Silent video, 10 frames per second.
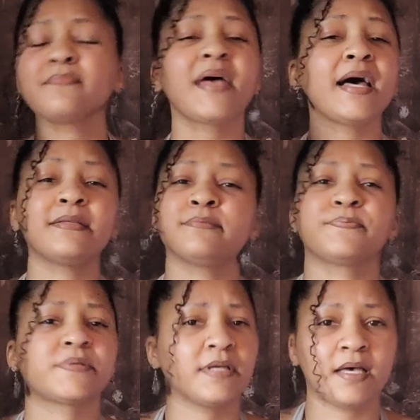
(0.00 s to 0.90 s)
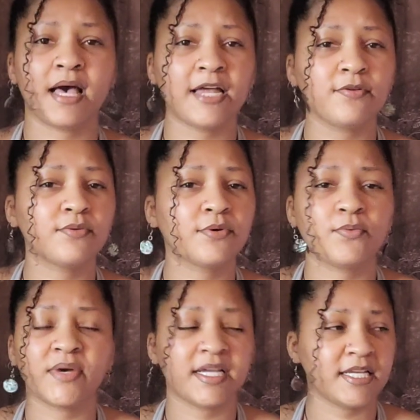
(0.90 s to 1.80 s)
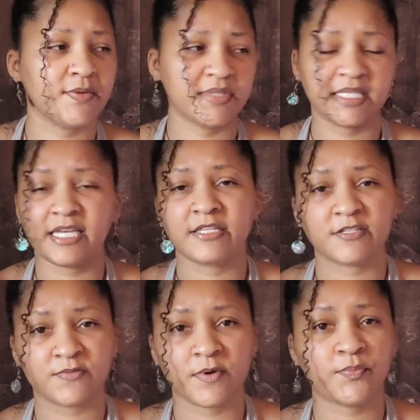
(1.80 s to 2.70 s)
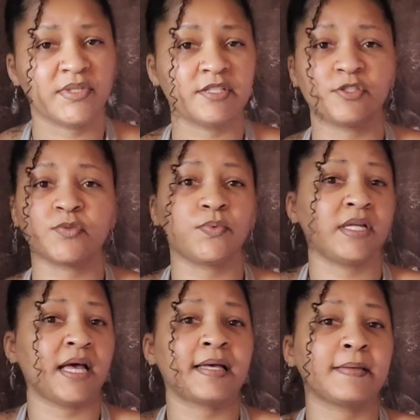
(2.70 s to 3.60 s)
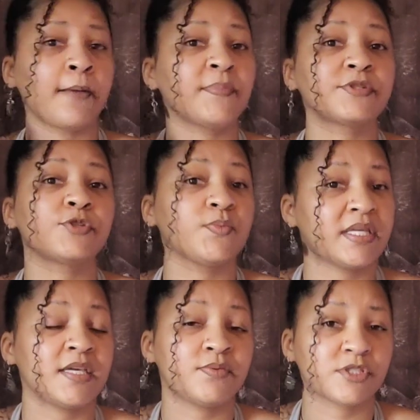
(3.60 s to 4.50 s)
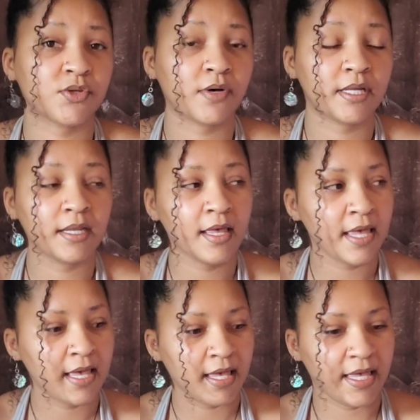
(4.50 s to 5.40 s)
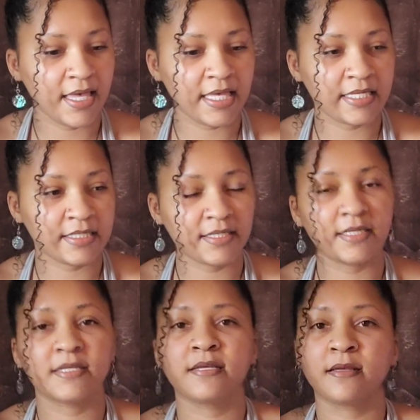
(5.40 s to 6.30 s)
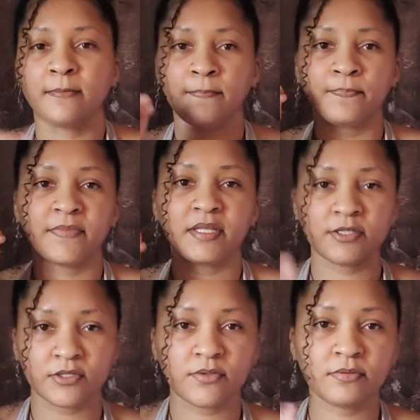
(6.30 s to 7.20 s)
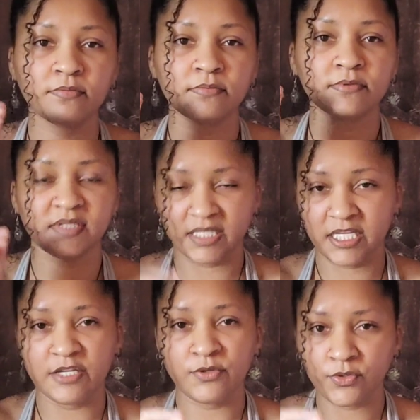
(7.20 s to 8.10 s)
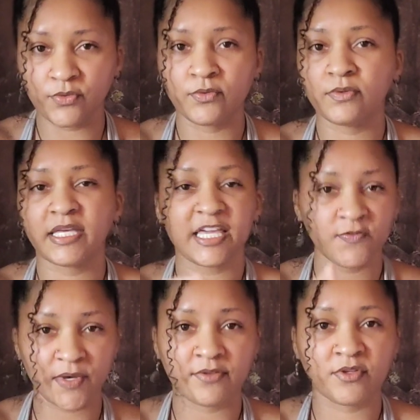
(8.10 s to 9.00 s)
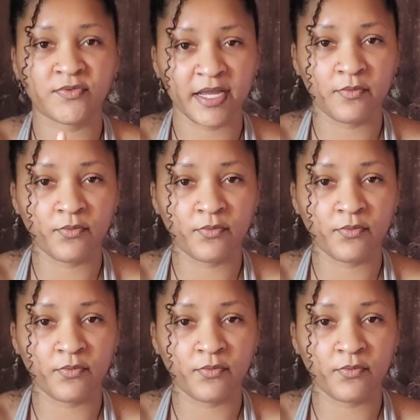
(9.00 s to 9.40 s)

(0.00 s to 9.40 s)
I don't know where he was getting this from, but this is what I'm assuming he was taught. And little did he knew, he found the right